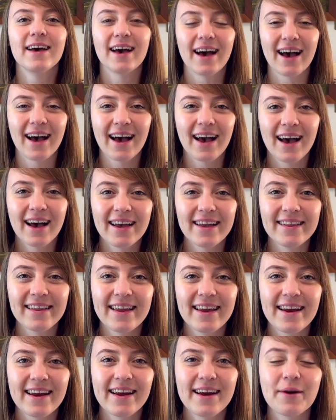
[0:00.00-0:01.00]
Hi
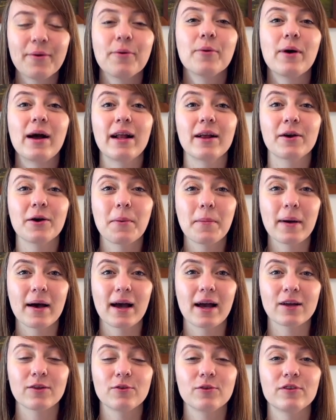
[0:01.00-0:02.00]
there, welcome
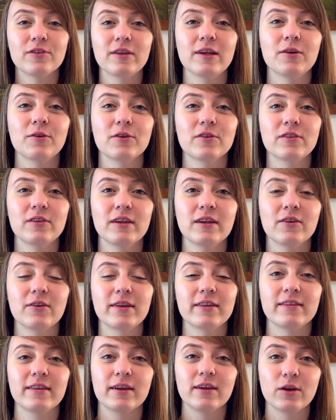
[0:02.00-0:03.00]
back to Synchro
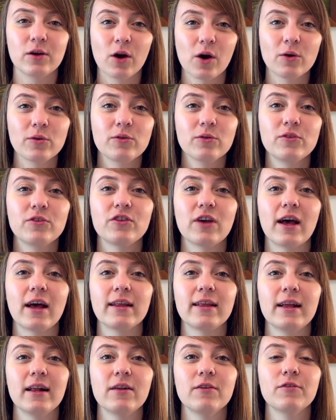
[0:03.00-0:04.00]
Secrets, the go-to
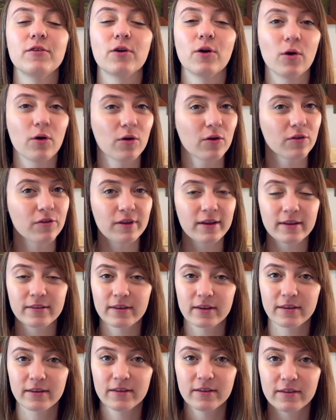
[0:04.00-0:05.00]
channel for all things
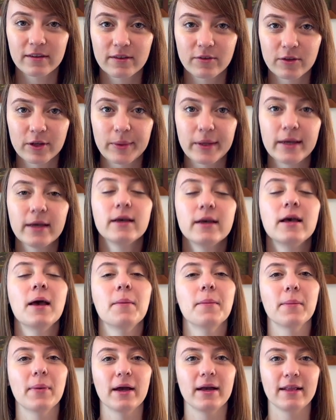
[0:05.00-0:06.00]
artistic sewing.
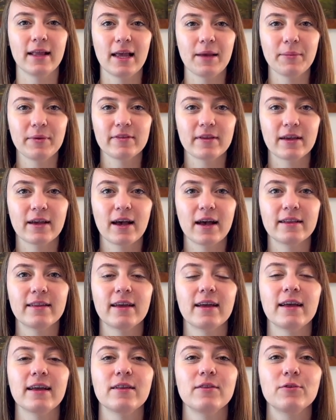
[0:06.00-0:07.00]
My name is
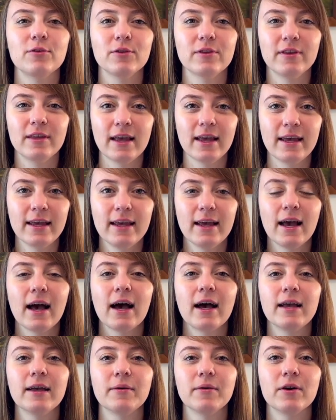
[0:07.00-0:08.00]
Agata and today
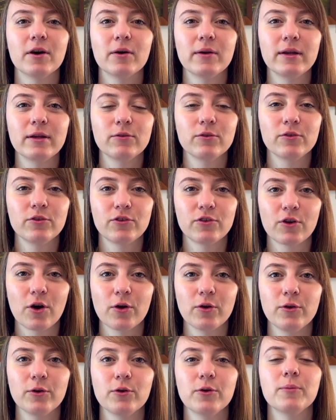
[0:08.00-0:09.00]
I am going to
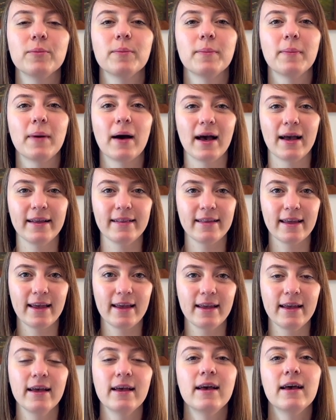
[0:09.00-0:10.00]
show you my
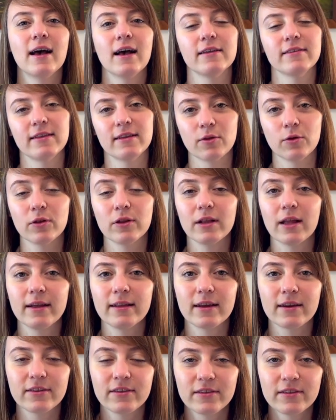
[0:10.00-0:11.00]
day as an
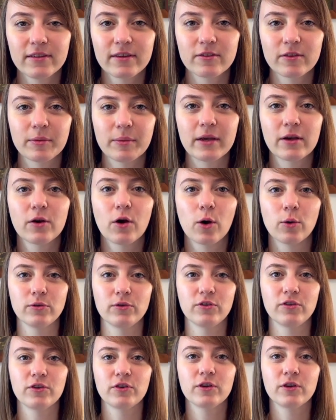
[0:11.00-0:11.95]
online artistic sewing coach.